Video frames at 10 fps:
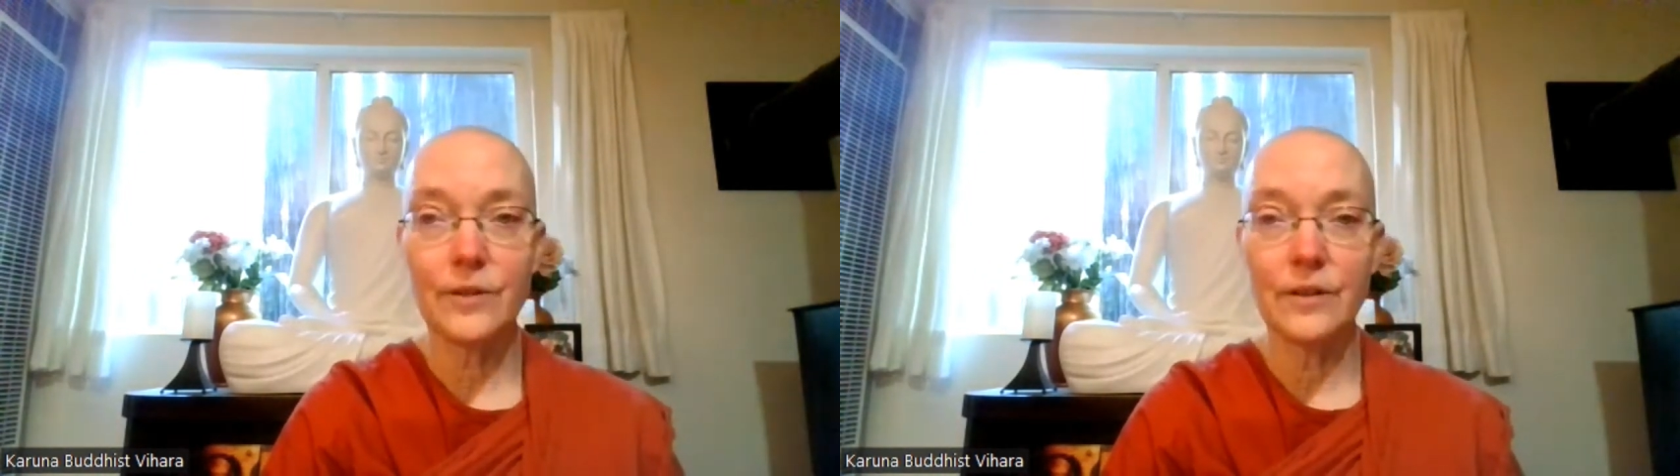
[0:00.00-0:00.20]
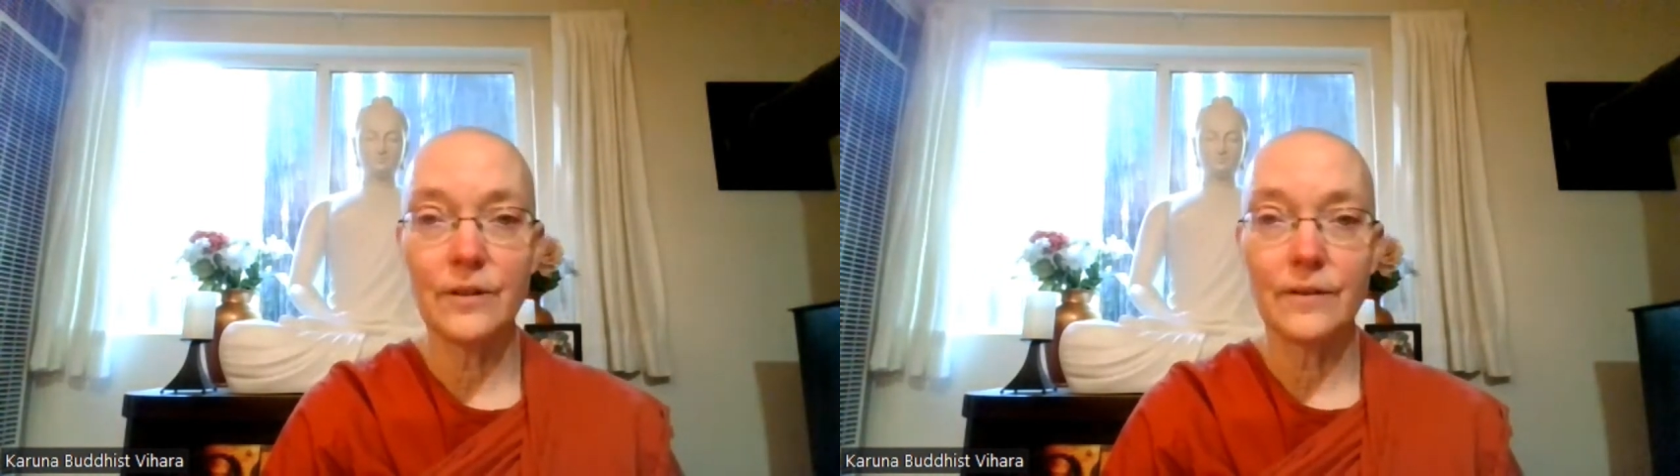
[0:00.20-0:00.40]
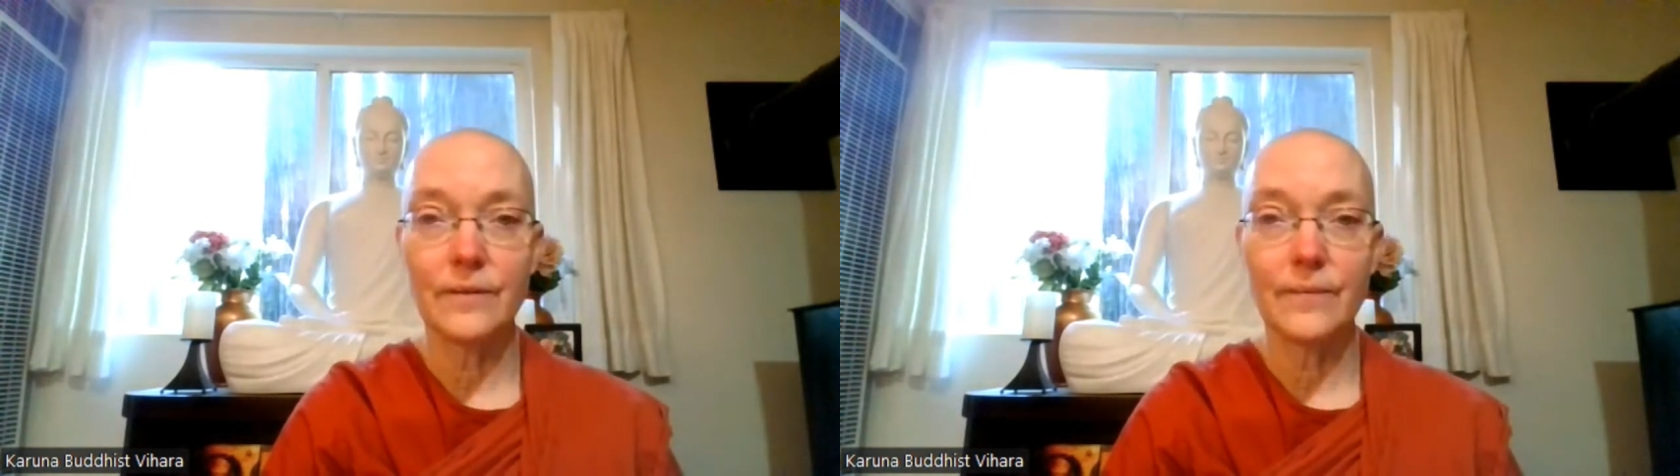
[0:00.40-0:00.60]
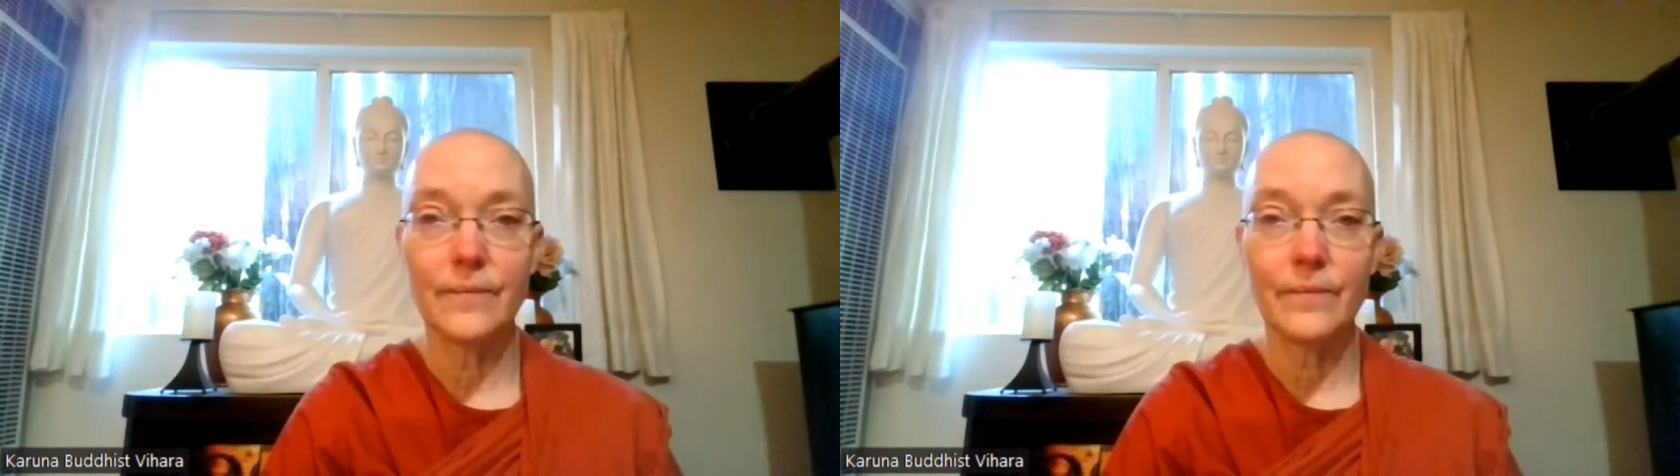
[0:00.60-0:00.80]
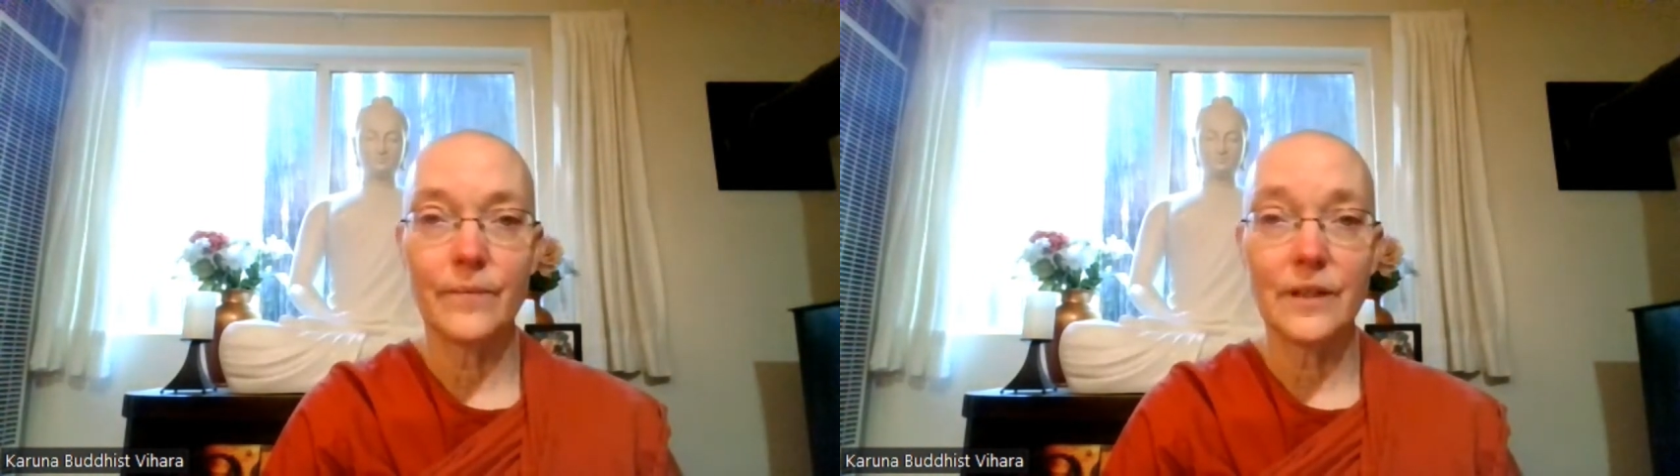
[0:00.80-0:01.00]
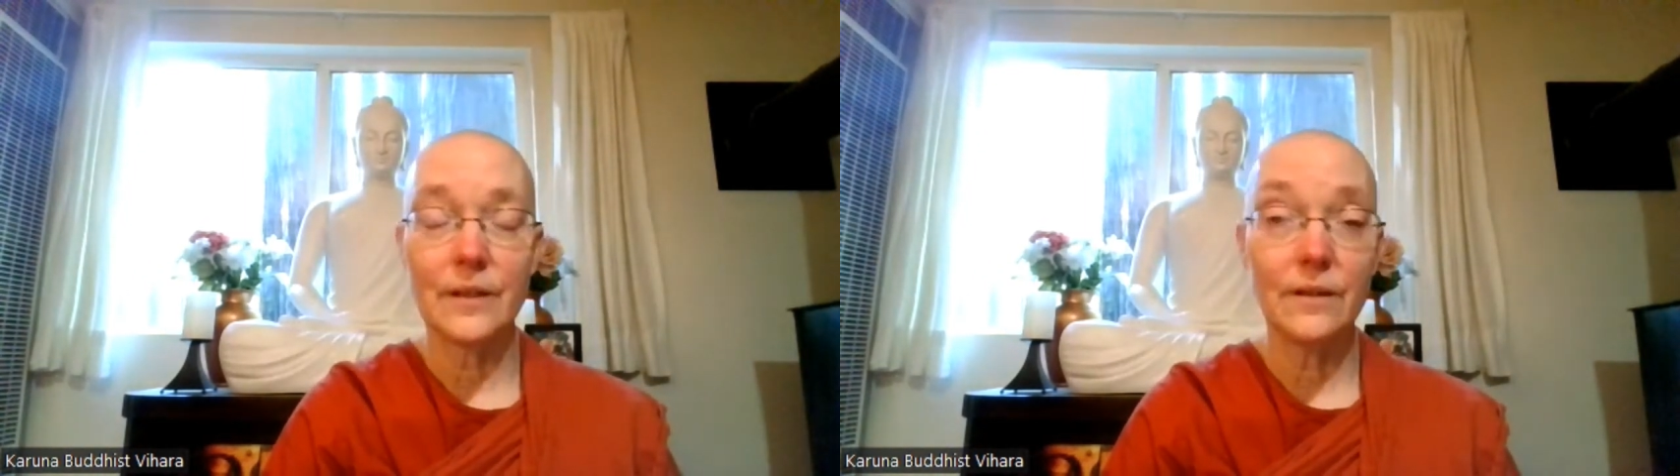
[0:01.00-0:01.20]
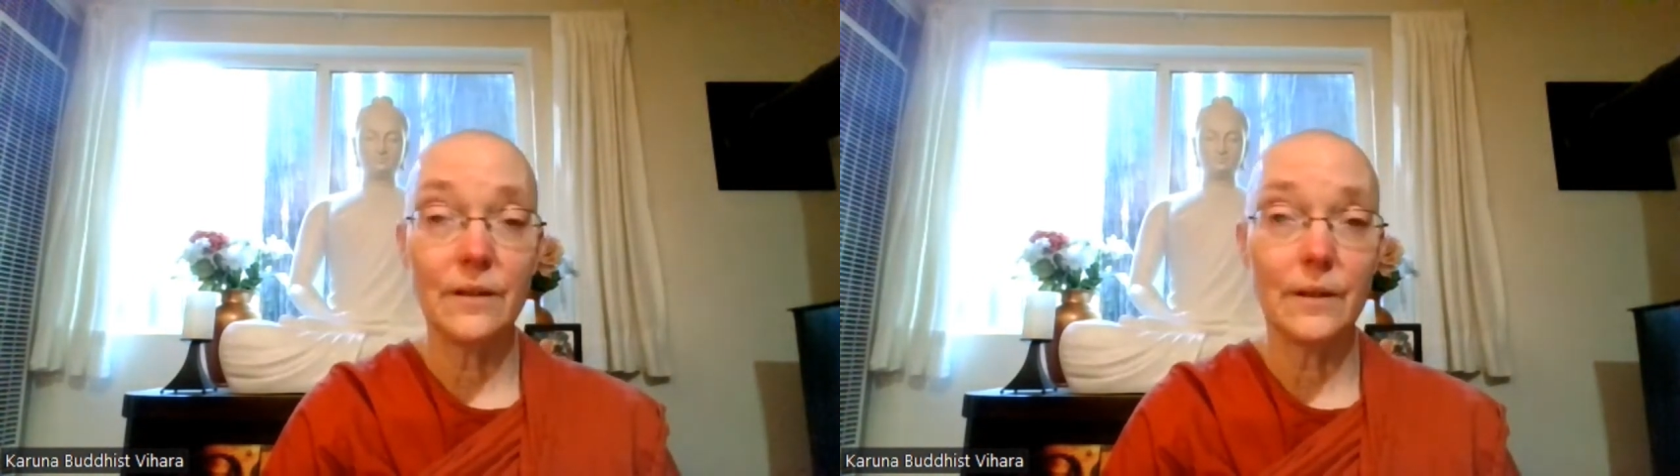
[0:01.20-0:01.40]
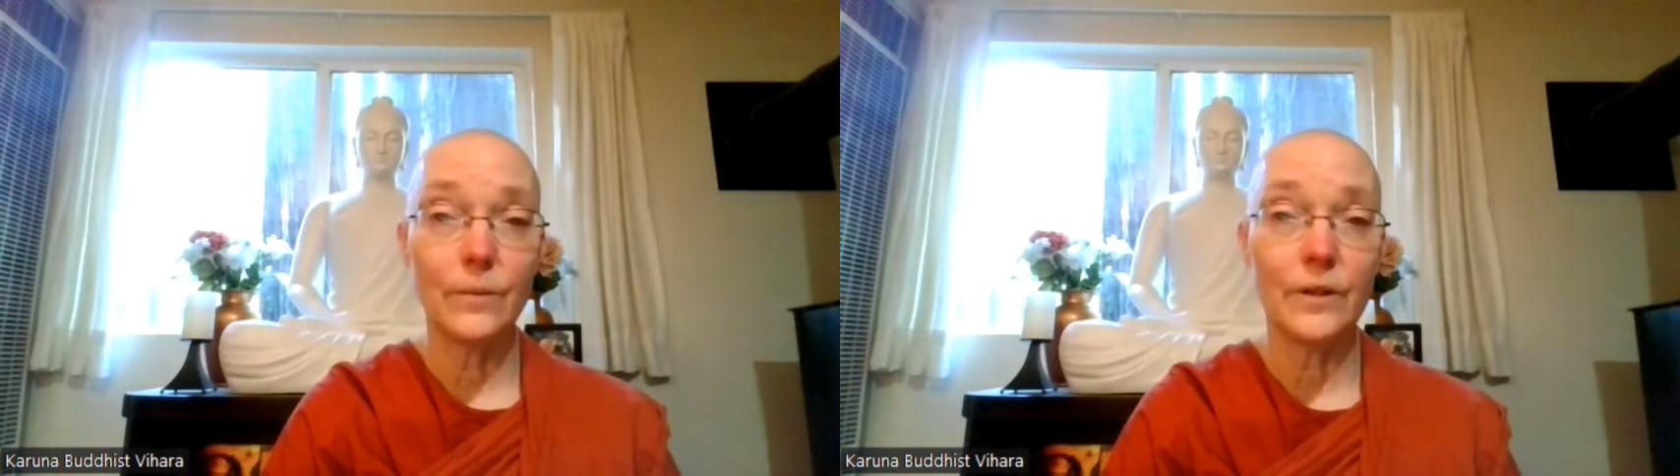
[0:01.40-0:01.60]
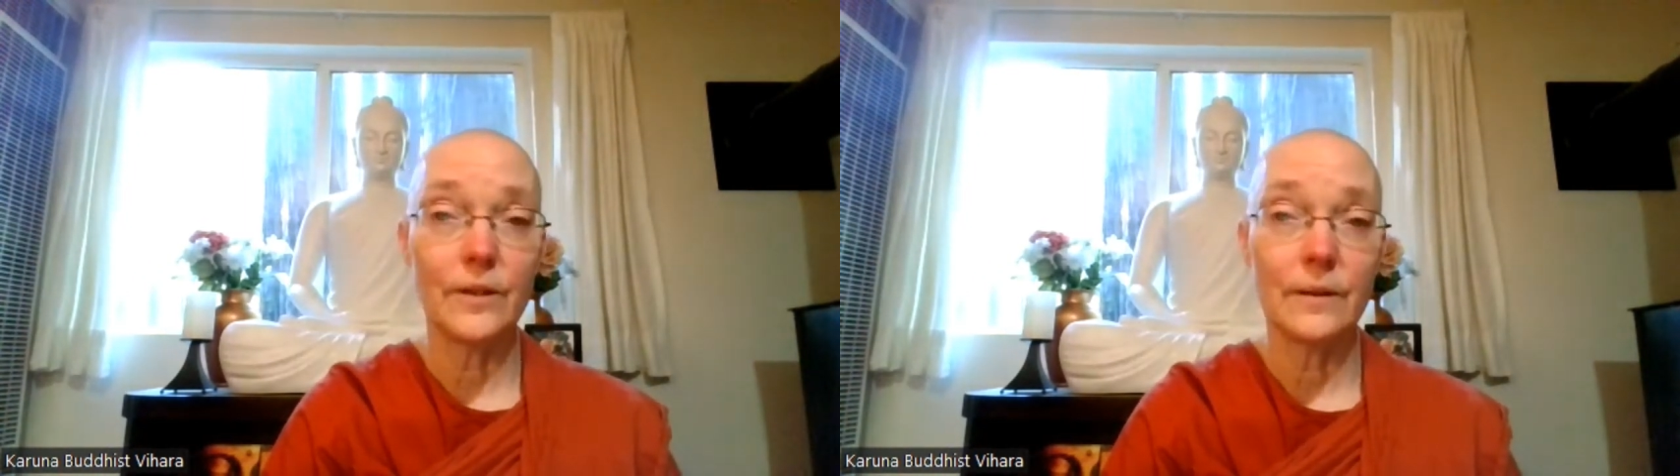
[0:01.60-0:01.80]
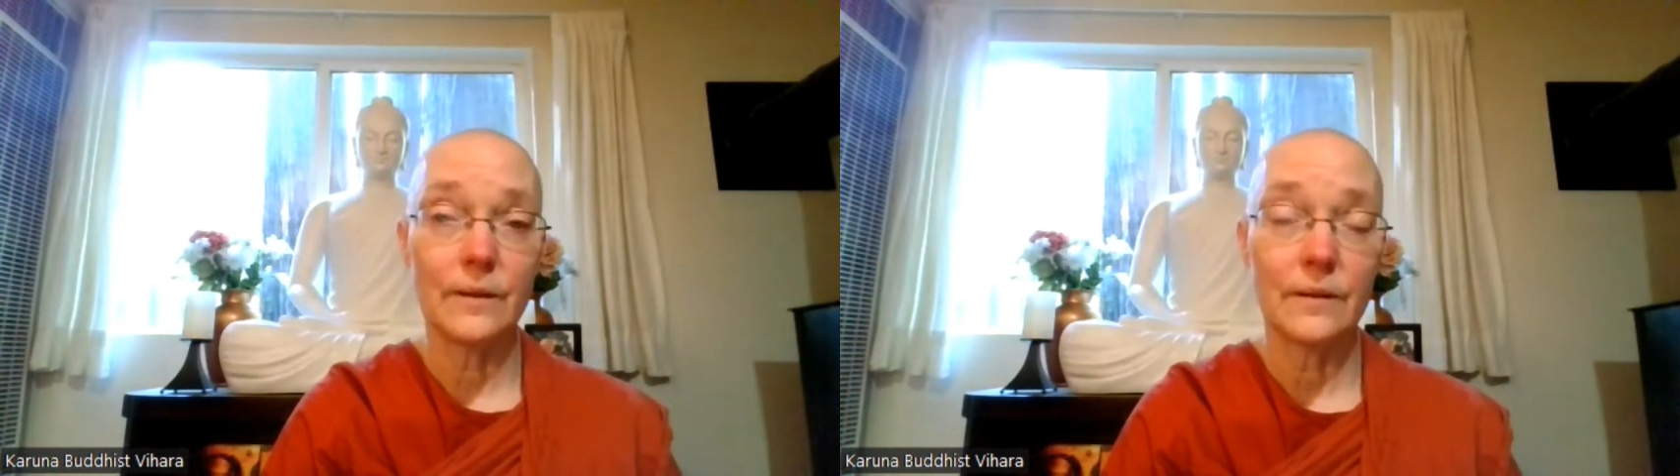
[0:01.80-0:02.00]
to kill
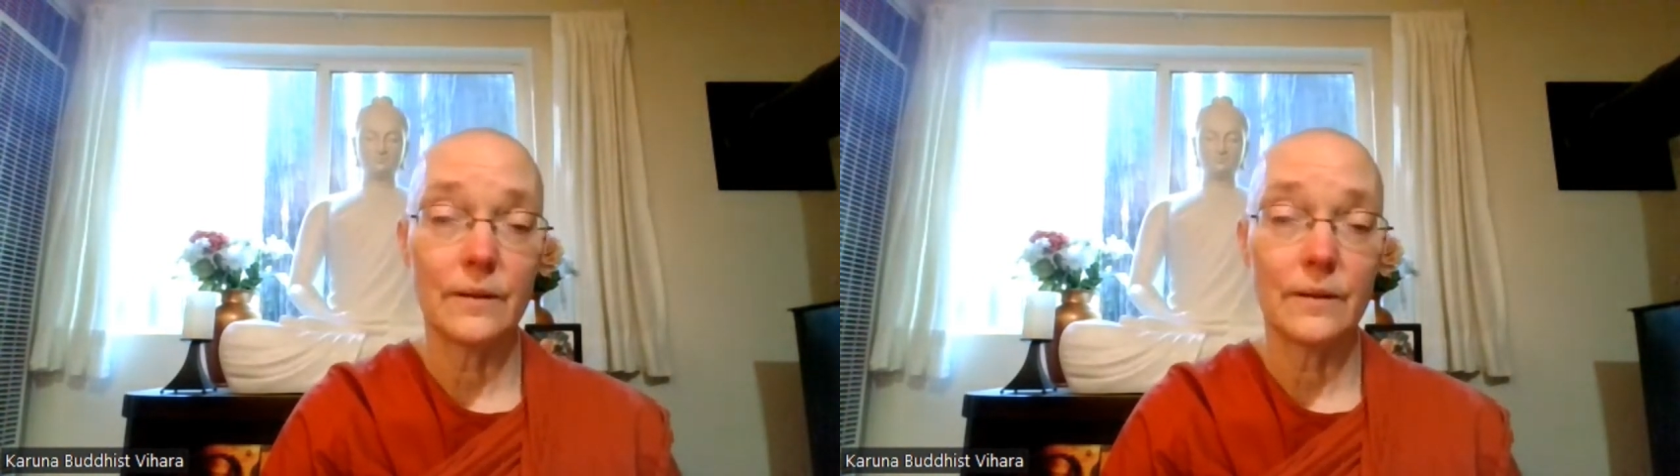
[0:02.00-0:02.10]
anyone.